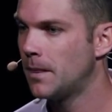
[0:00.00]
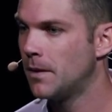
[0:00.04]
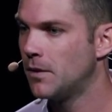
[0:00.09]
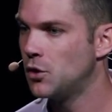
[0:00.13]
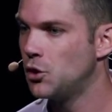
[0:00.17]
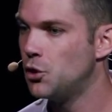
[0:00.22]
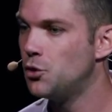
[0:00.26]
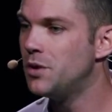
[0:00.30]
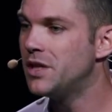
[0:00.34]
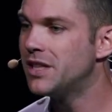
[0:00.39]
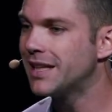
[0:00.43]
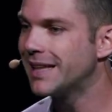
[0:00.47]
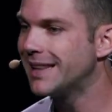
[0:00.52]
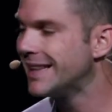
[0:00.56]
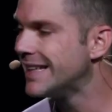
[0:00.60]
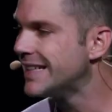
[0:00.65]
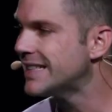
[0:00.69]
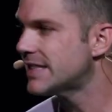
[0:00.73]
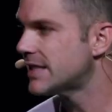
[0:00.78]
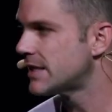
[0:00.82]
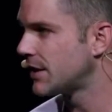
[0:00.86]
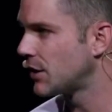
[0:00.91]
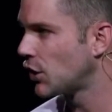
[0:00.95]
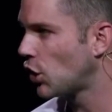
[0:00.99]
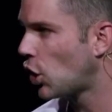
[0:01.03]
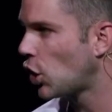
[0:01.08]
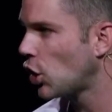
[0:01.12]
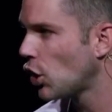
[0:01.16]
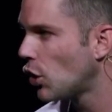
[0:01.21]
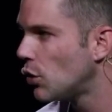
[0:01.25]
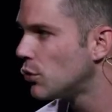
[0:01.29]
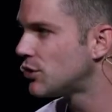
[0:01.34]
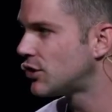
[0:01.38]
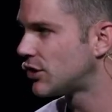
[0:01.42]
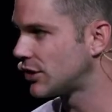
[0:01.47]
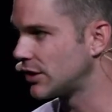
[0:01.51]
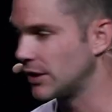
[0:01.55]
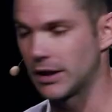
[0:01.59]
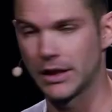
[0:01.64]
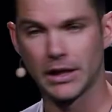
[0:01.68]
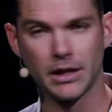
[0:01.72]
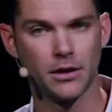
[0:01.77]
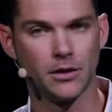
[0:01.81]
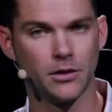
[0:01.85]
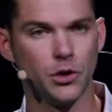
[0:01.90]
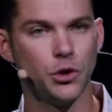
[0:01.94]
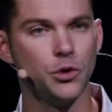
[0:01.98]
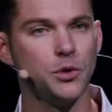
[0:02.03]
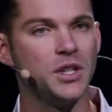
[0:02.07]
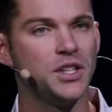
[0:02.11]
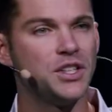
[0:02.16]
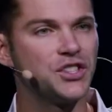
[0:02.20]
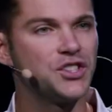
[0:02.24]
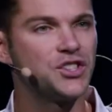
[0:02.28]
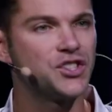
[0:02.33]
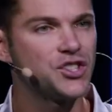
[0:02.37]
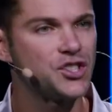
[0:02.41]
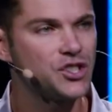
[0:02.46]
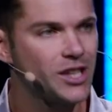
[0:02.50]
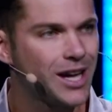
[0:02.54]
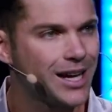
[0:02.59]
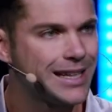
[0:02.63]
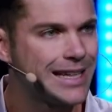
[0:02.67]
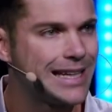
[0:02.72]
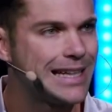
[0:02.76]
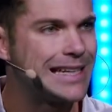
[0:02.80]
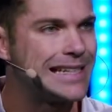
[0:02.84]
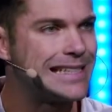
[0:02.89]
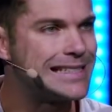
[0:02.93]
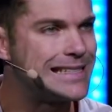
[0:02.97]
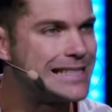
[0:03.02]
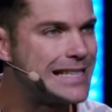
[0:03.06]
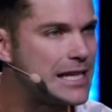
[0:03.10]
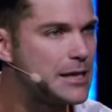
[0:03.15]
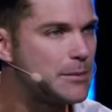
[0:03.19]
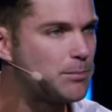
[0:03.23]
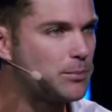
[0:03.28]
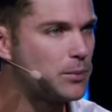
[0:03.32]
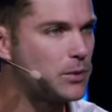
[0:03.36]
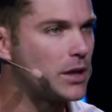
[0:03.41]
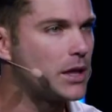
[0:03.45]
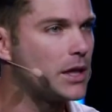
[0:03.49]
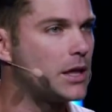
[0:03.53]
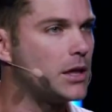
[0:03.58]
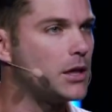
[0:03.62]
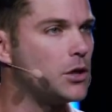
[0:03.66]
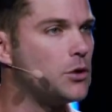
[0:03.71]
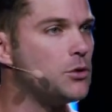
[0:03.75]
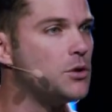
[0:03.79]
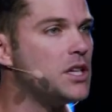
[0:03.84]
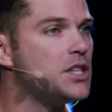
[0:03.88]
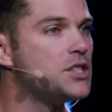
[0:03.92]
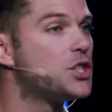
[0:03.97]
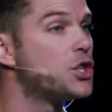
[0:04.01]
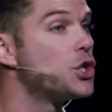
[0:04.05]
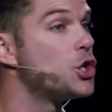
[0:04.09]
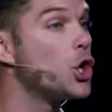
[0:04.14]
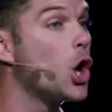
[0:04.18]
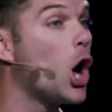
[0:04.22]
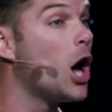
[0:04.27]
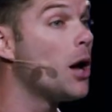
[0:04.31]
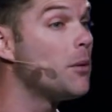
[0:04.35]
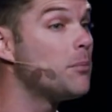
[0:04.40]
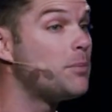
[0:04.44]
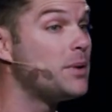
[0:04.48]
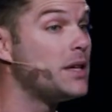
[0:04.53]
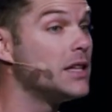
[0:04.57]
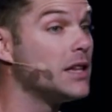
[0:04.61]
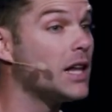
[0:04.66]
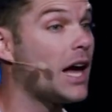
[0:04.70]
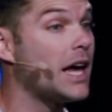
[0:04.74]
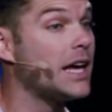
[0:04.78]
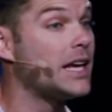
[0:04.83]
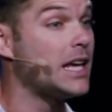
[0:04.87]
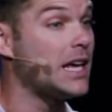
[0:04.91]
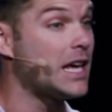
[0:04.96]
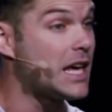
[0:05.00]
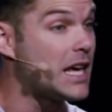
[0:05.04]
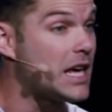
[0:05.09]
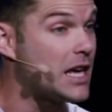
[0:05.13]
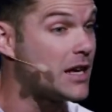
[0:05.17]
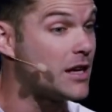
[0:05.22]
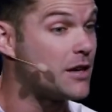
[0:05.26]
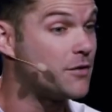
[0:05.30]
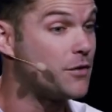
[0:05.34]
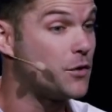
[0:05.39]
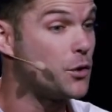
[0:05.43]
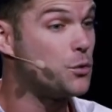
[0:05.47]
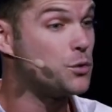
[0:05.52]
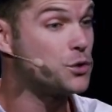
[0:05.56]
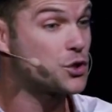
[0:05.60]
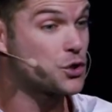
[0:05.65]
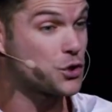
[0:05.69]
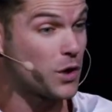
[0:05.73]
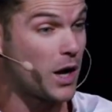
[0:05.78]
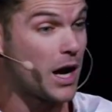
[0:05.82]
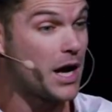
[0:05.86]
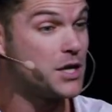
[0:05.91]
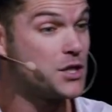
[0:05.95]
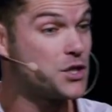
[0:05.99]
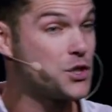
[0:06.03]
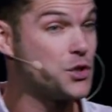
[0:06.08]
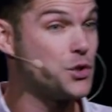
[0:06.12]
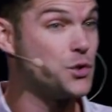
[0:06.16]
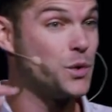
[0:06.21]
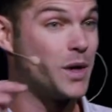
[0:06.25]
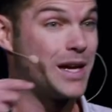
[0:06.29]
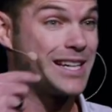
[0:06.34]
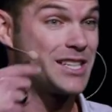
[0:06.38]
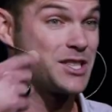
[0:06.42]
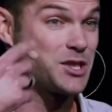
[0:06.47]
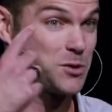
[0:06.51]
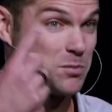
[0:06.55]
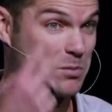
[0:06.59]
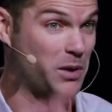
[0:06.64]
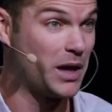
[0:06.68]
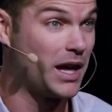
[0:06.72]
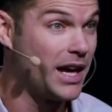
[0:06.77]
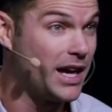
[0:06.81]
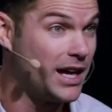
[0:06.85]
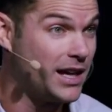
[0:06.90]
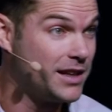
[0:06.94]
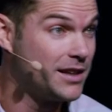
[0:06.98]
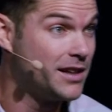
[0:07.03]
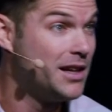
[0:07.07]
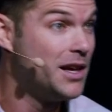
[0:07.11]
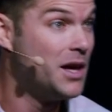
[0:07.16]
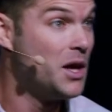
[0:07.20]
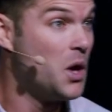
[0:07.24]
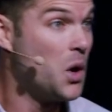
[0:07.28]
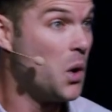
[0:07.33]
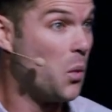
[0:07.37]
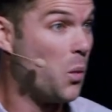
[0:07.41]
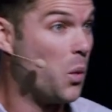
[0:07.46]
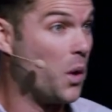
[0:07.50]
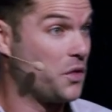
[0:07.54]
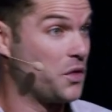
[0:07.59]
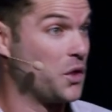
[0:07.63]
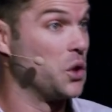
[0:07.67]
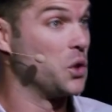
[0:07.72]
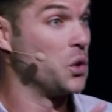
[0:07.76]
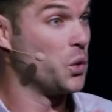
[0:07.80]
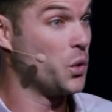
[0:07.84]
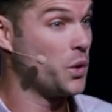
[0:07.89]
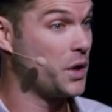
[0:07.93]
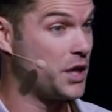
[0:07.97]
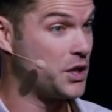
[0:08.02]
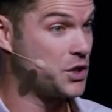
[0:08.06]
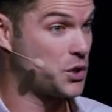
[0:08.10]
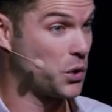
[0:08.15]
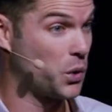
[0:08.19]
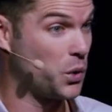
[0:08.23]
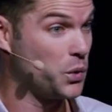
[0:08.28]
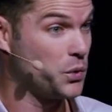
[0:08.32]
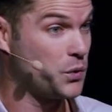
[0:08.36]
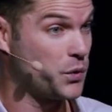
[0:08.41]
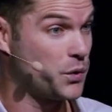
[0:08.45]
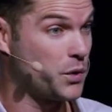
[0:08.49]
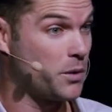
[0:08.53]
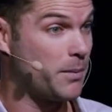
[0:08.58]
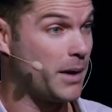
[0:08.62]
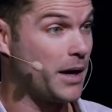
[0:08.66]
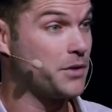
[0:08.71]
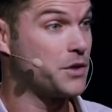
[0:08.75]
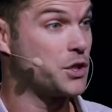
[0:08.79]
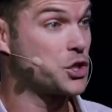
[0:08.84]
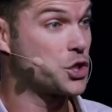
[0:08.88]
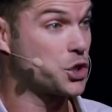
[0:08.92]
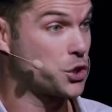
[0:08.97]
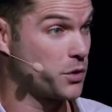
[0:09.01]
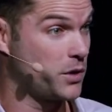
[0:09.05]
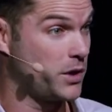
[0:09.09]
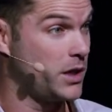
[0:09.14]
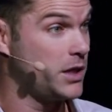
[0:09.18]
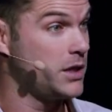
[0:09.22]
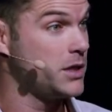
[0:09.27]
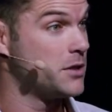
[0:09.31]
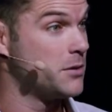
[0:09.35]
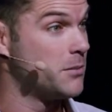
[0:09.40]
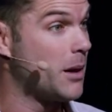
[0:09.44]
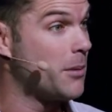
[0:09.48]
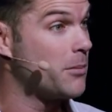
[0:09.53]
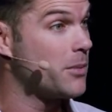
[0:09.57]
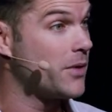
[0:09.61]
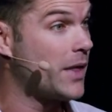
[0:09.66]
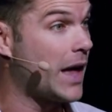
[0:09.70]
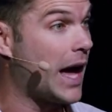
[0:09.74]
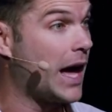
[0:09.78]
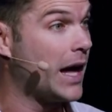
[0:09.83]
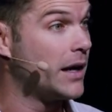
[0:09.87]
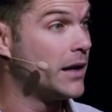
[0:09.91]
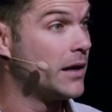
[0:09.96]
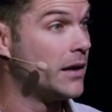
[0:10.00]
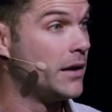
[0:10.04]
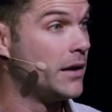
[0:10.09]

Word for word: You need to listen closely. You need to study deeply. You need to not be like Eve, who was trying to explain what the Lord had told her about the tree. Do you remember that?